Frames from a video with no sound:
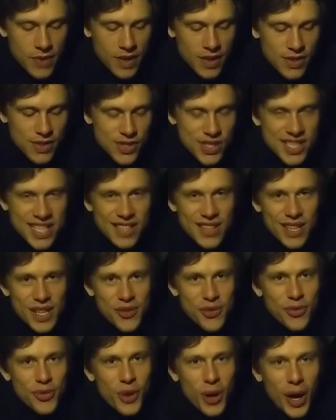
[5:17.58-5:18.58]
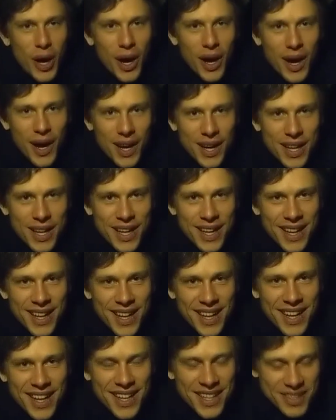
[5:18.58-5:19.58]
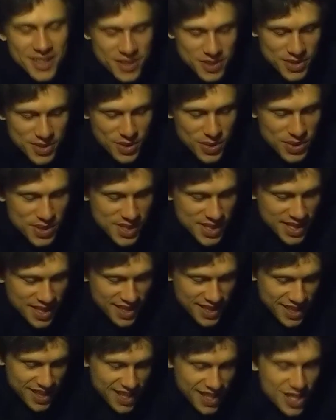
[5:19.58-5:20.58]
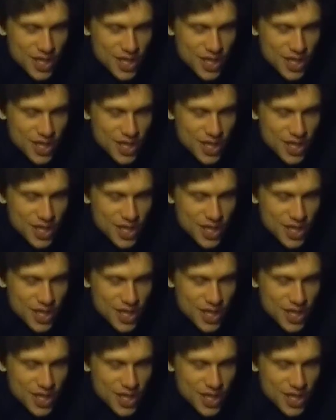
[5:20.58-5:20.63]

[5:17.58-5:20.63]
Silly frog. You're so silly.